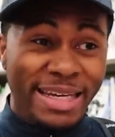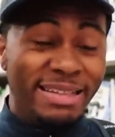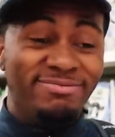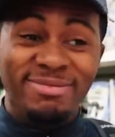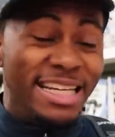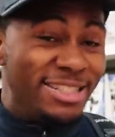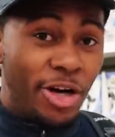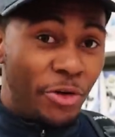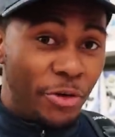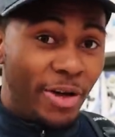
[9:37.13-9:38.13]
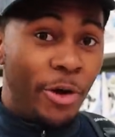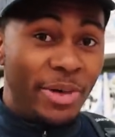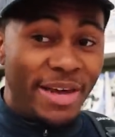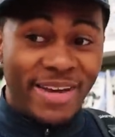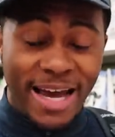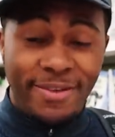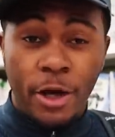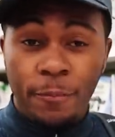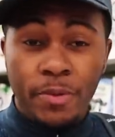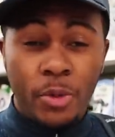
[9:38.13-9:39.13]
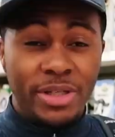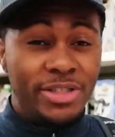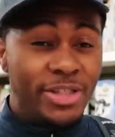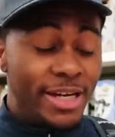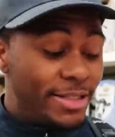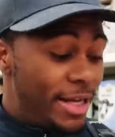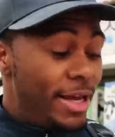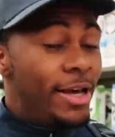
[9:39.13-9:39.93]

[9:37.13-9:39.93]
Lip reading: It's not good. I only ever have that with protein shakes.